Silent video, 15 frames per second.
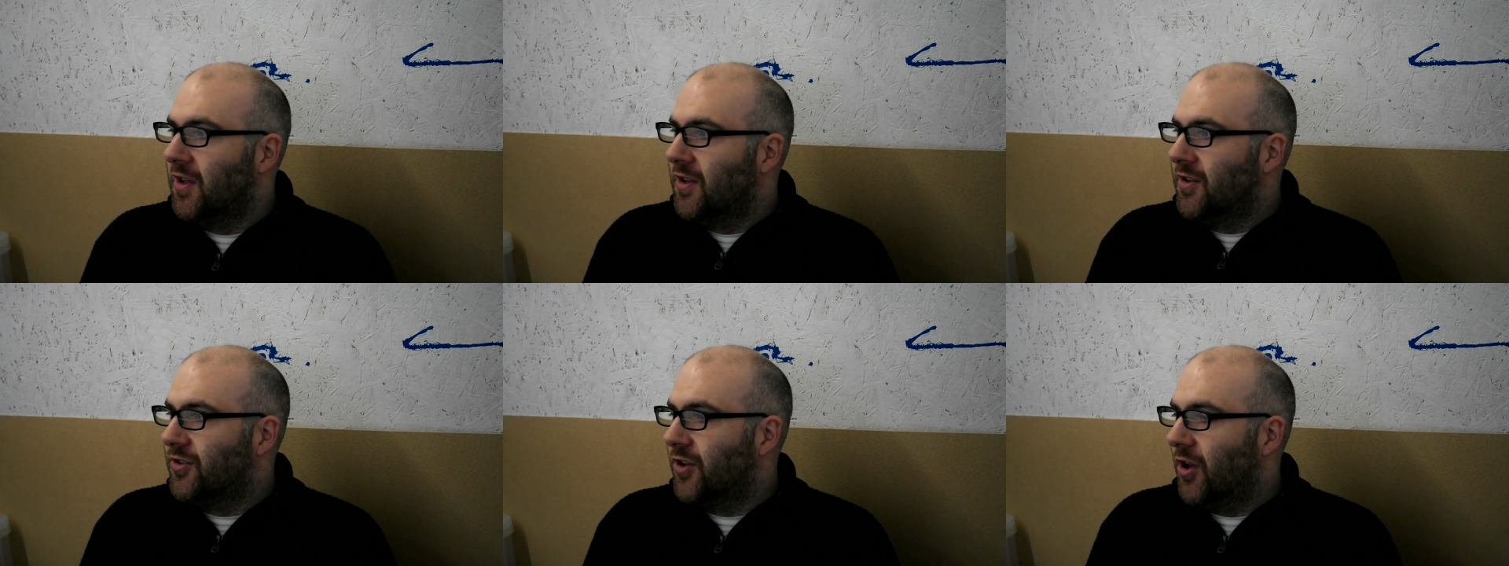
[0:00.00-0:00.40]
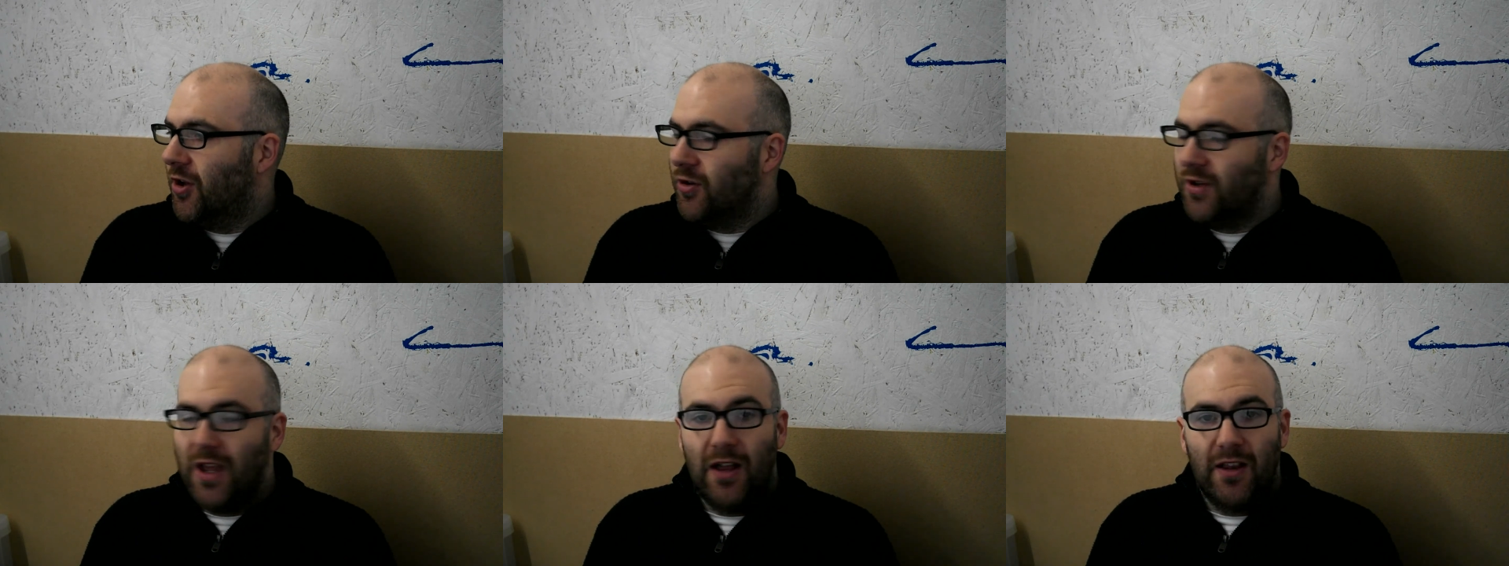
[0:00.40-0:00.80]
So
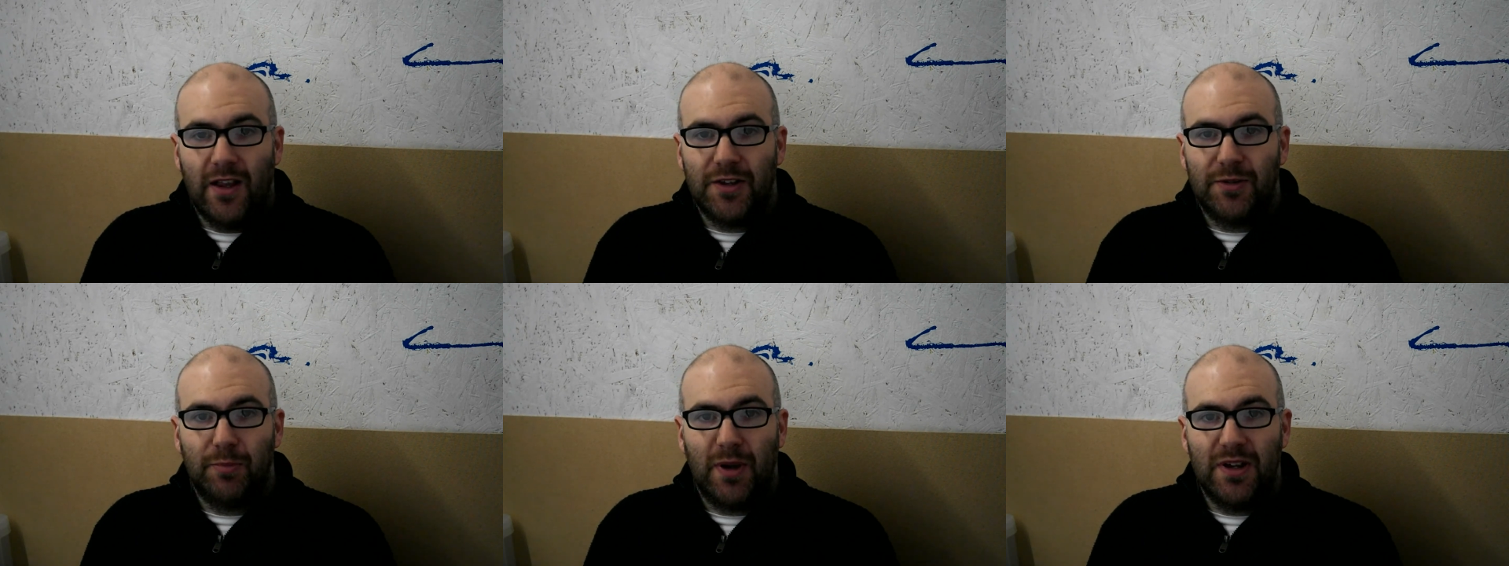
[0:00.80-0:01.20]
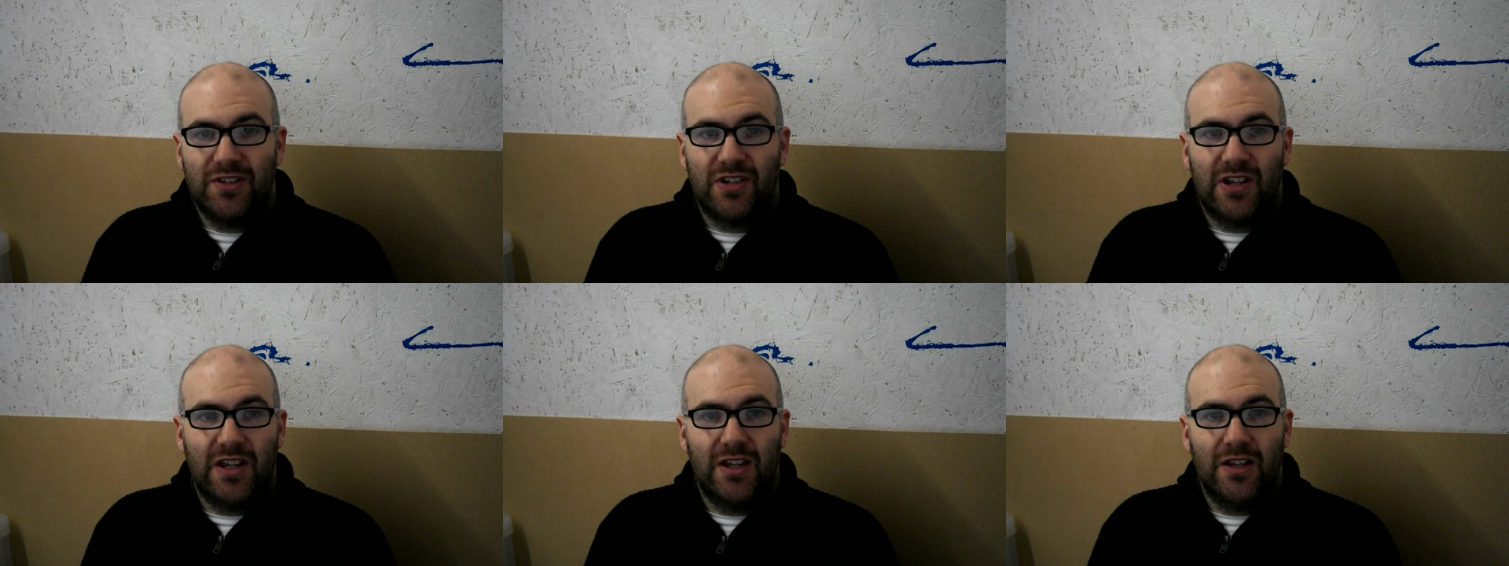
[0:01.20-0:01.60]
yeah, that's
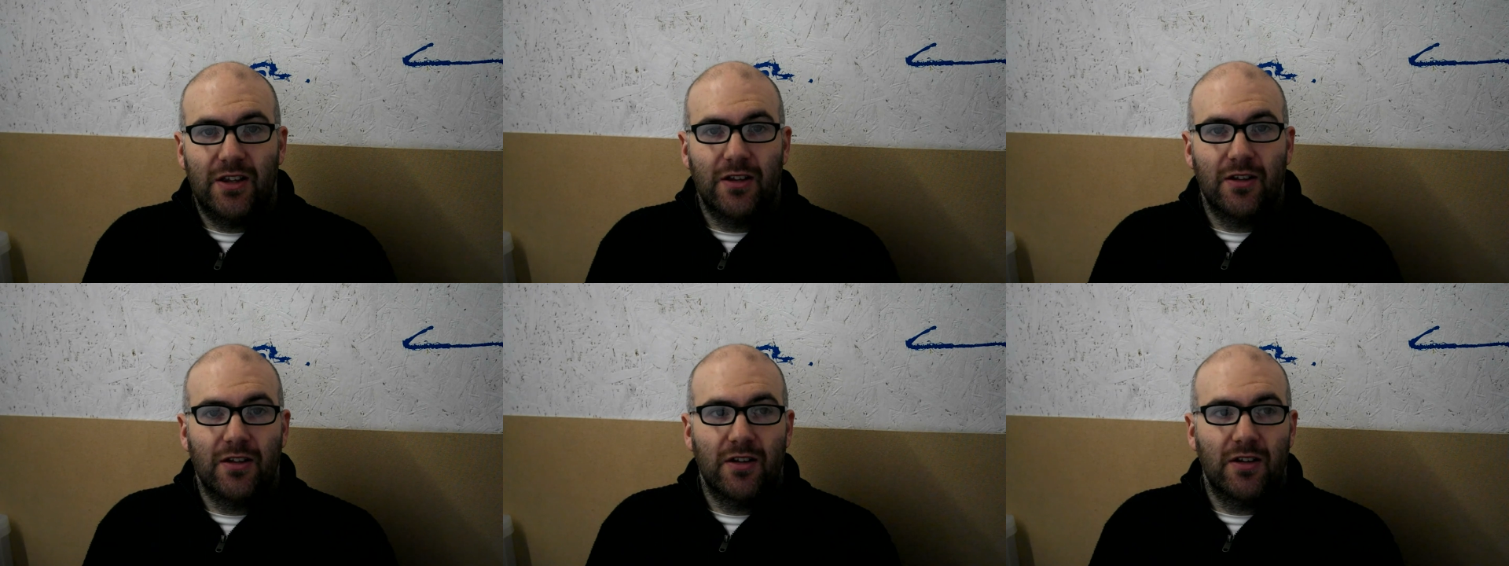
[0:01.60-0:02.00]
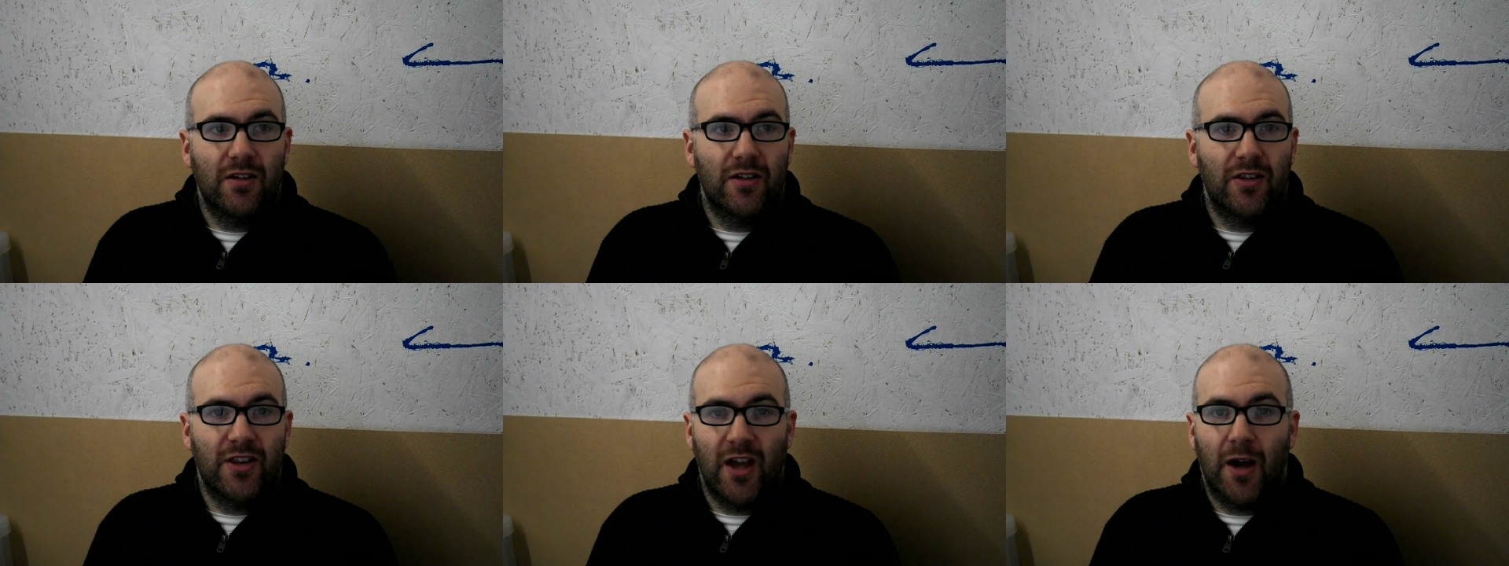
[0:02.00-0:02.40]
basically
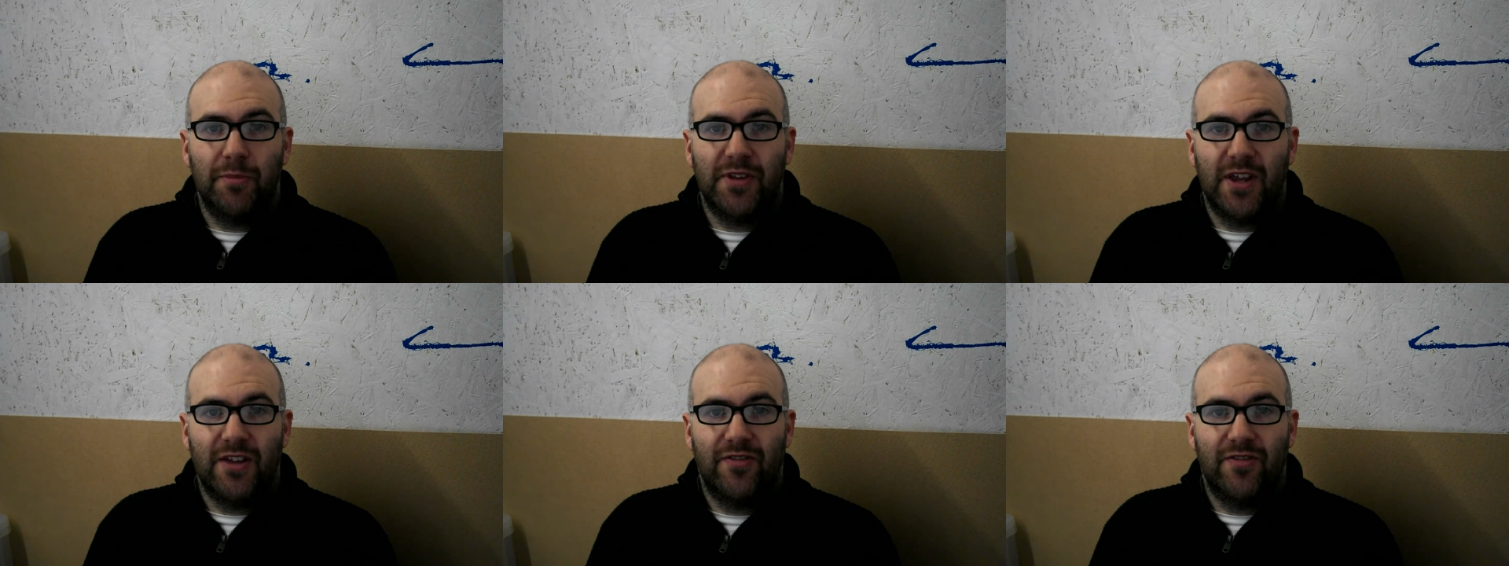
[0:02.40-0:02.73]
the update